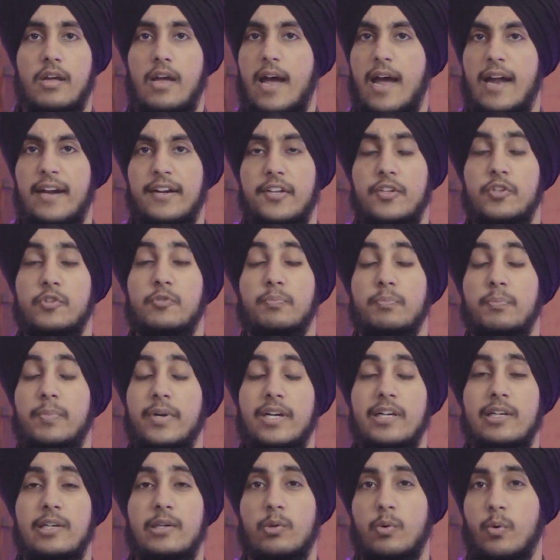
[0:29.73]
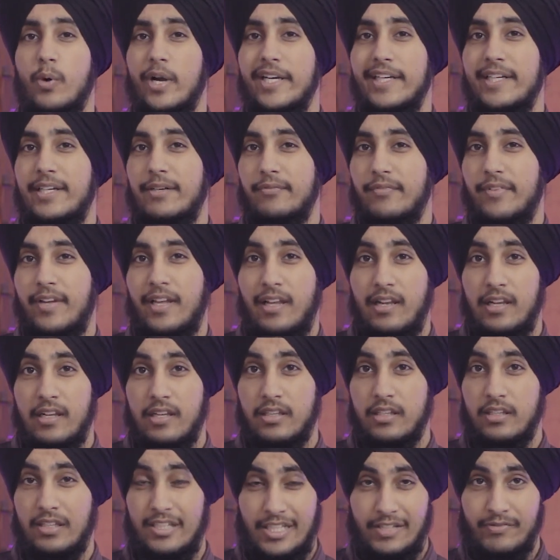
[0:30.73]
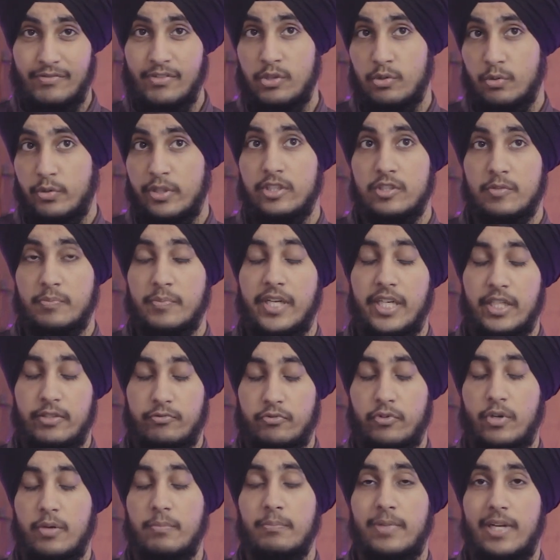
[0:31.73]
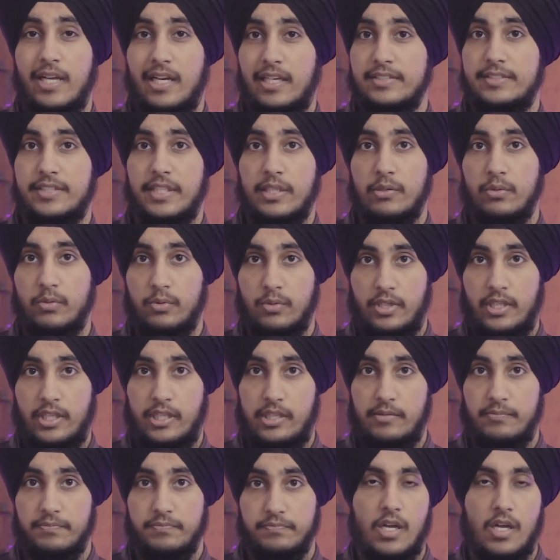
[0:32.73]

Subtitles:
and is built quite well even though it's made from plastic only.